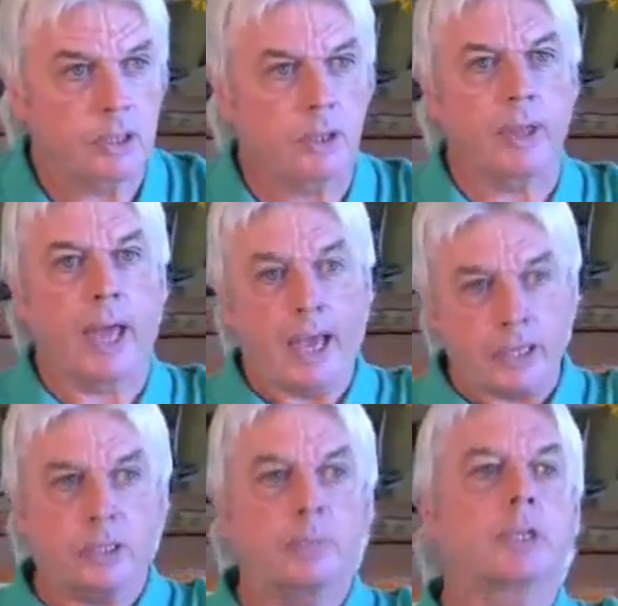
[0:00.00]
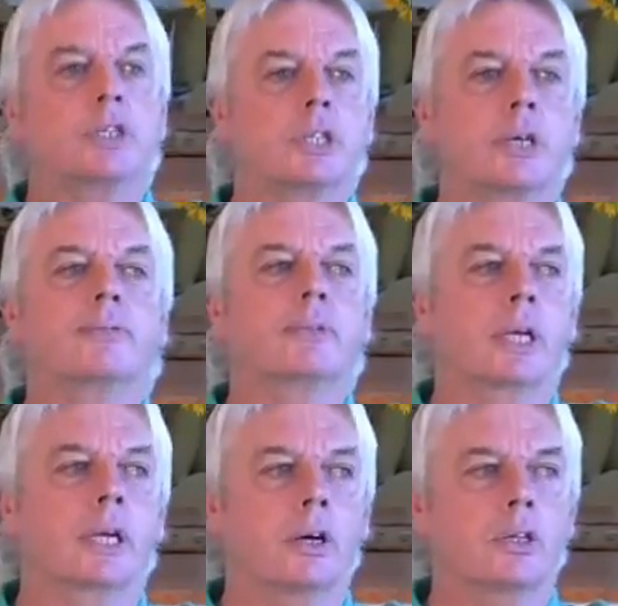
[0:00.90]
So there has to be a shift
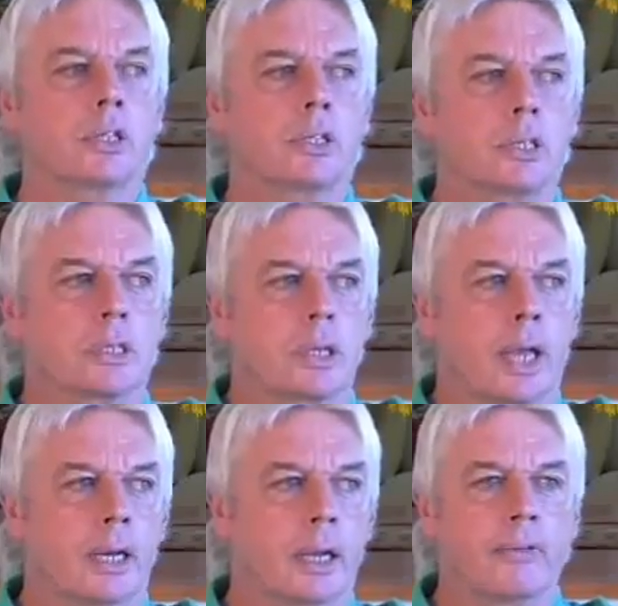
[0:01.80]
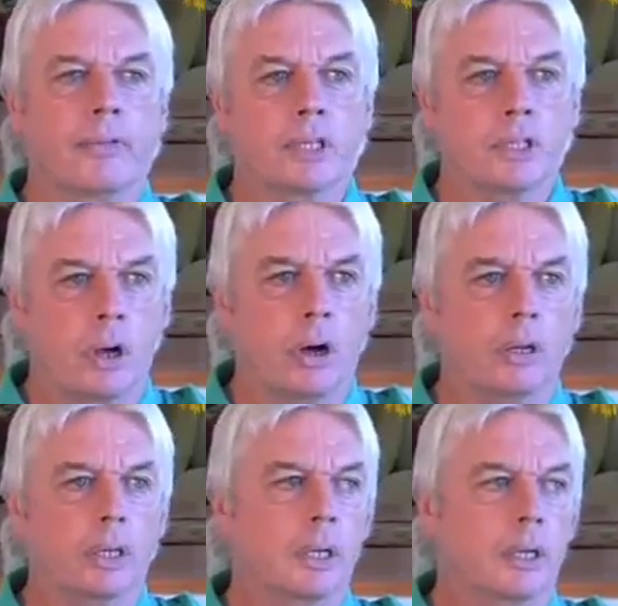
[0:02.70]
in consciousness, and if there's
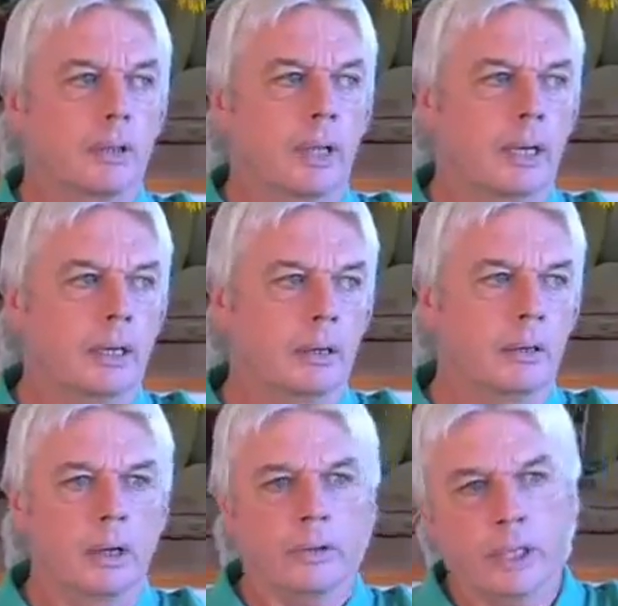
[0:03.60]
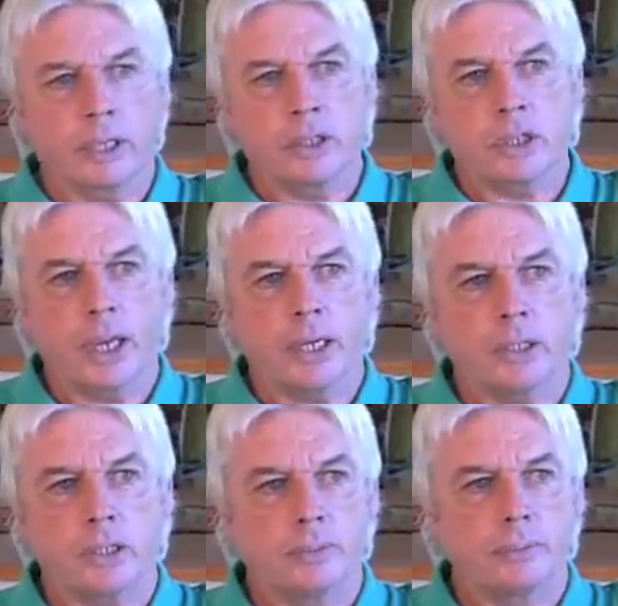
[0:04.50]
not, then nothing can
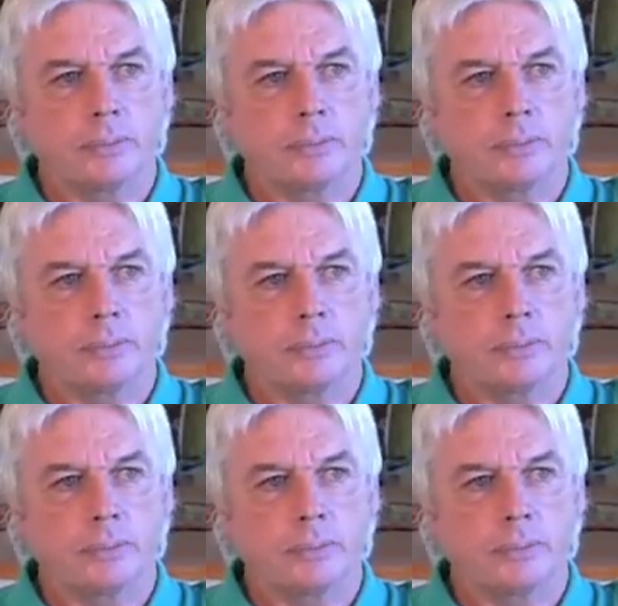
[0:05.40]
change.